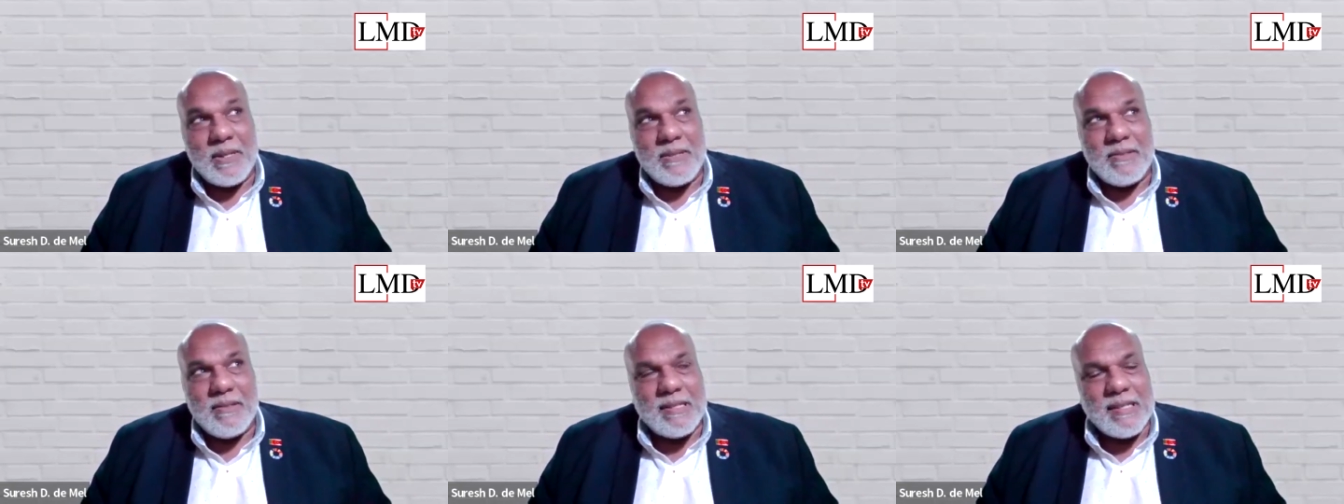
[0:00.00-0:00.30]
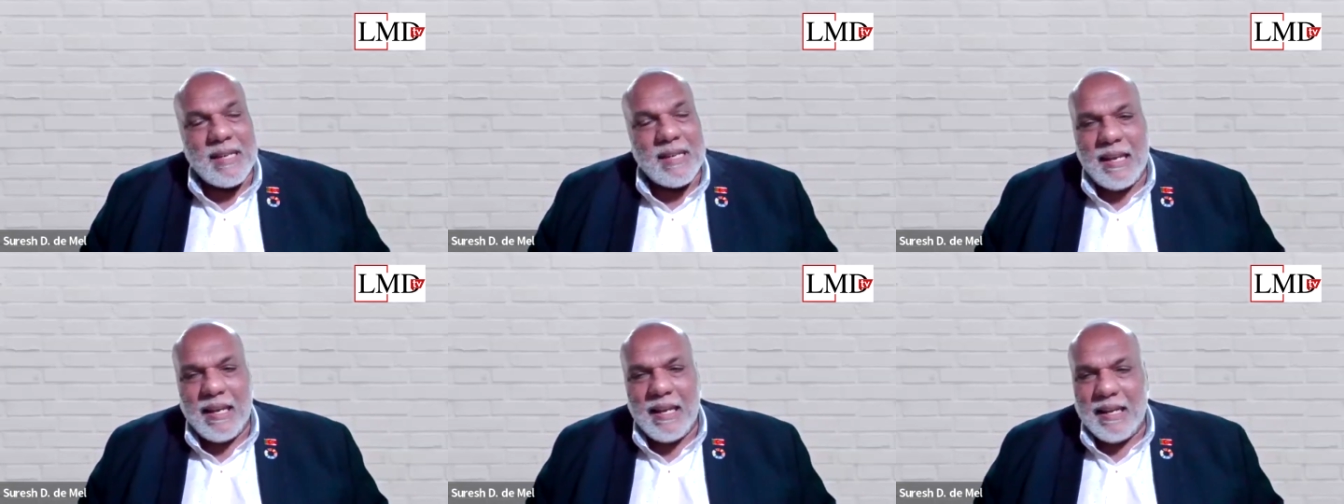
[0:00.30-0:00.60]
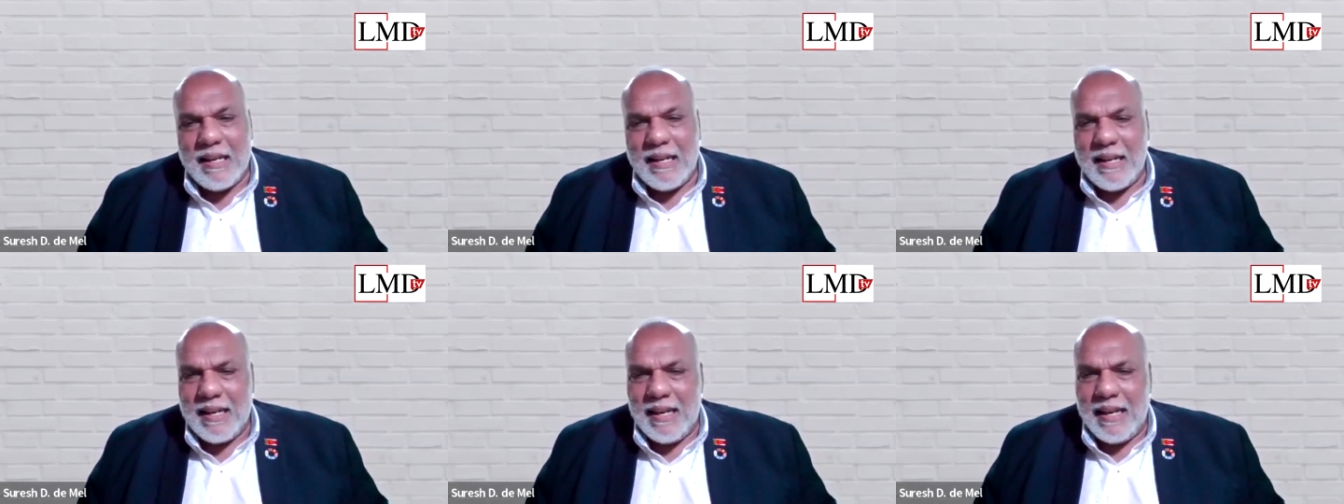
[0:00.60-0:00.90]
which was
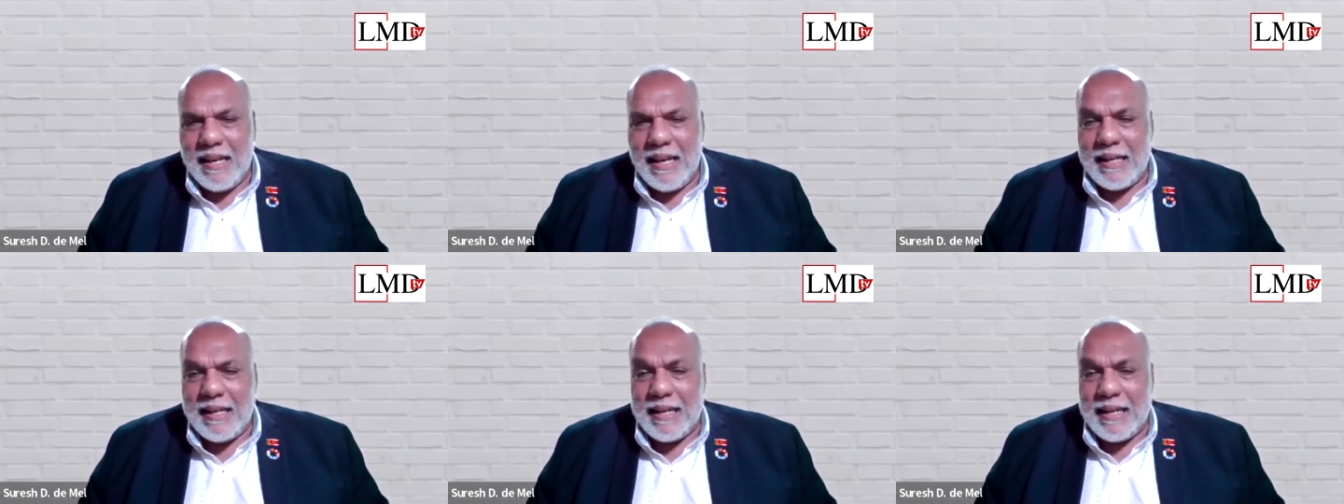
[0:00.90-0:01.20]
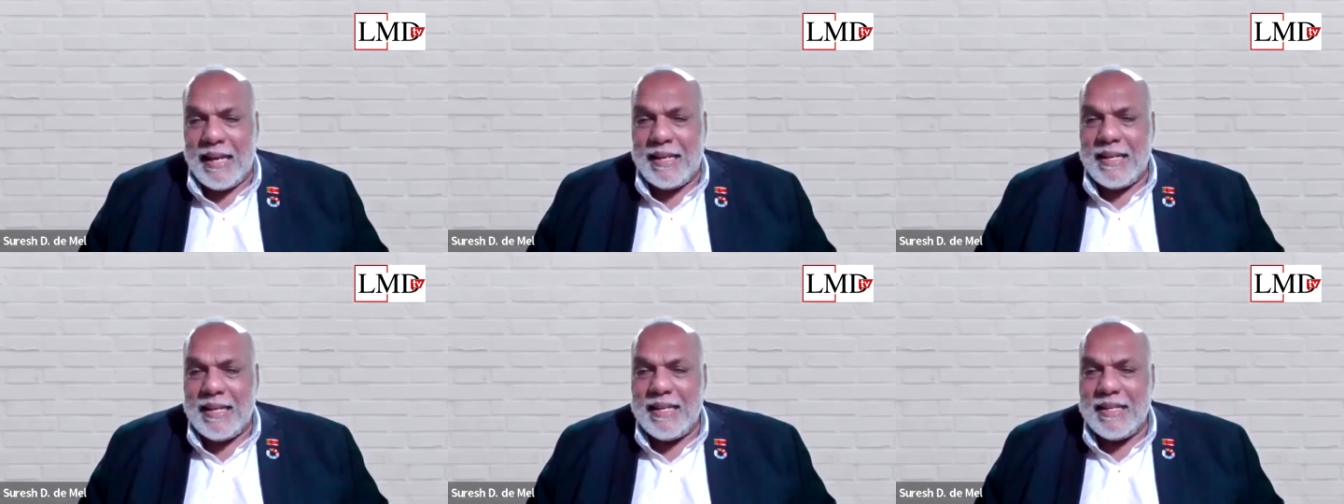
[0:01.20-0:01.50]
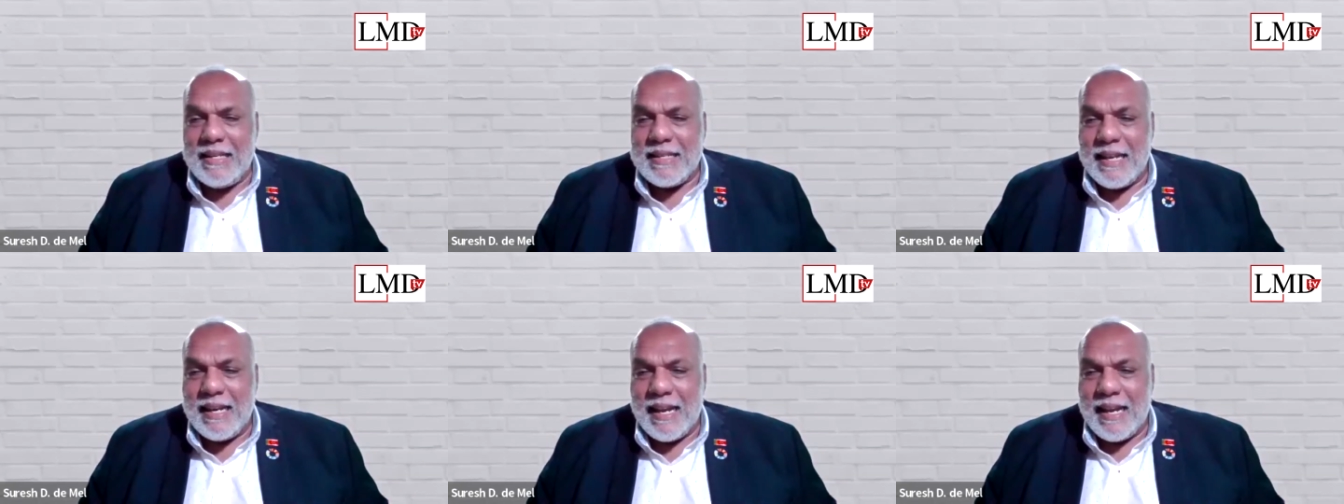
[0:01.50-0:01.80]
late
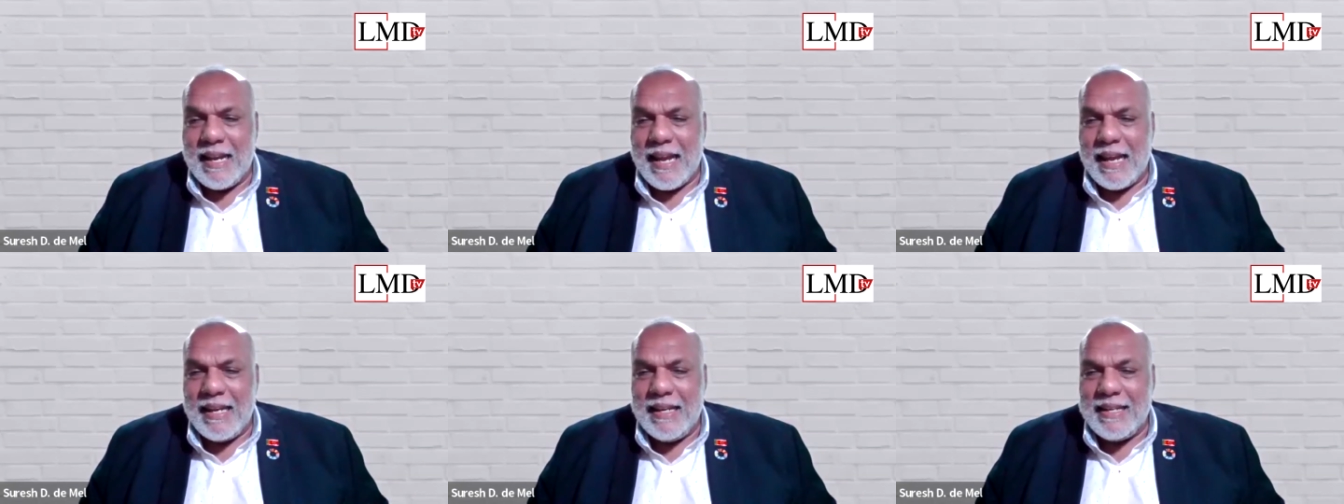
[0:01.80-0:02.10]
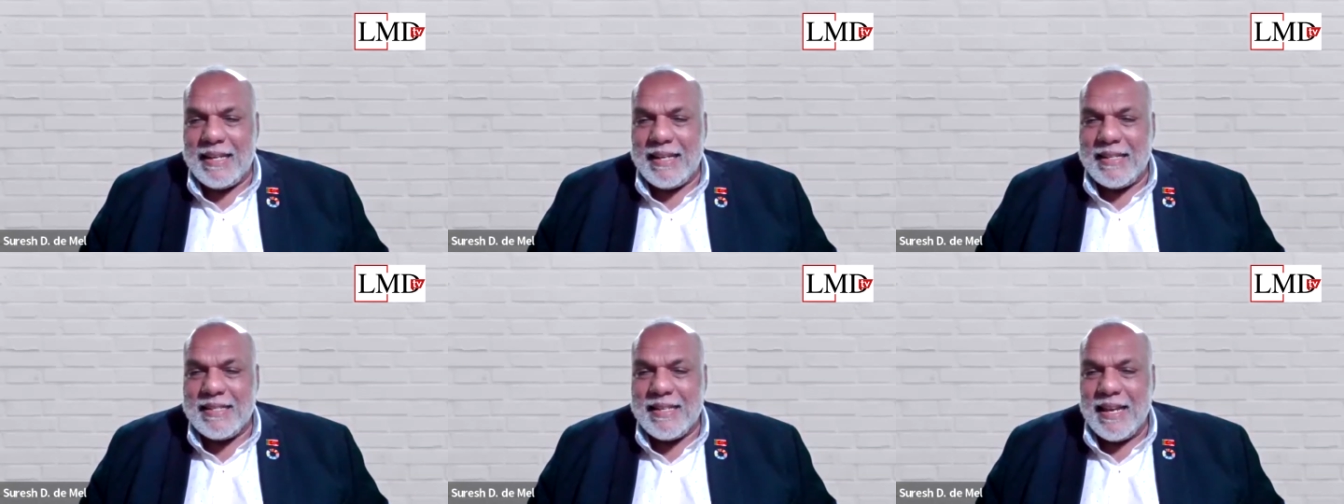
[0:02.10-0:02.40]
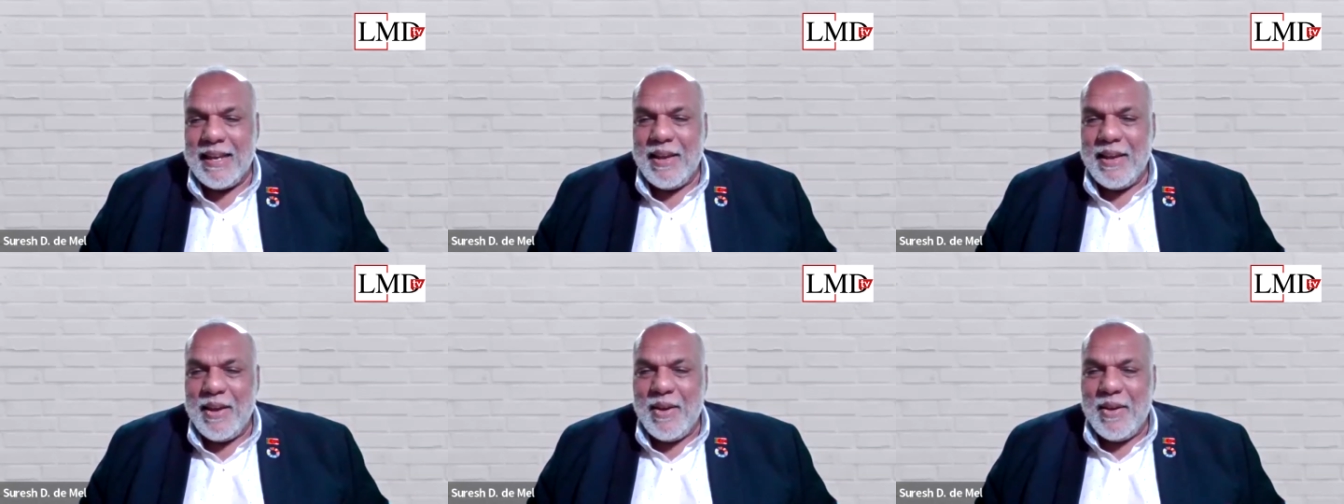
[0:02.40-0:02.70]
80s and
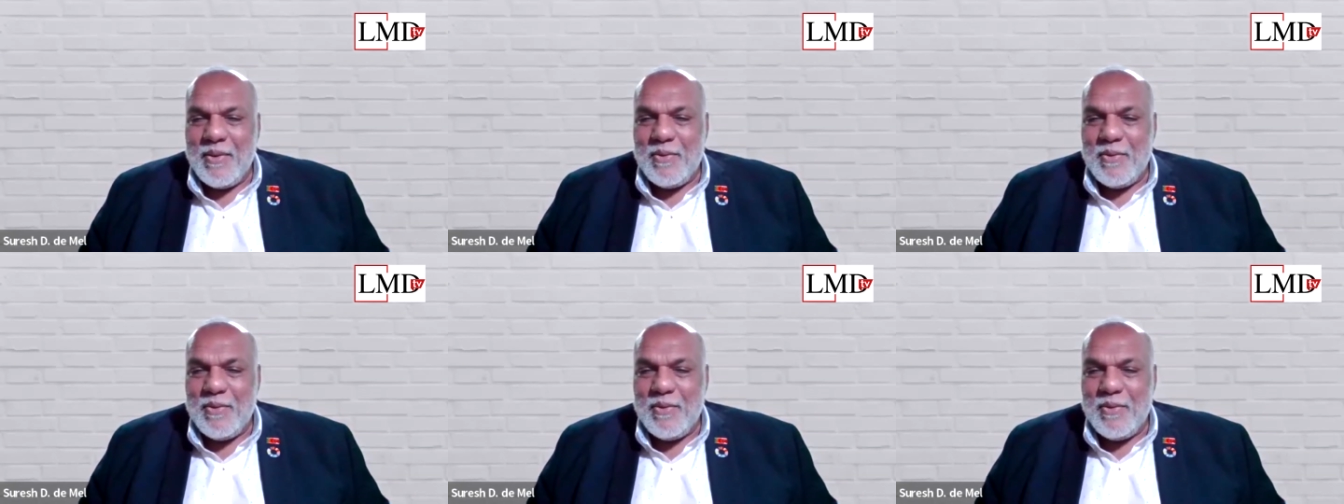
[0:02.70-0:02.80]
90s,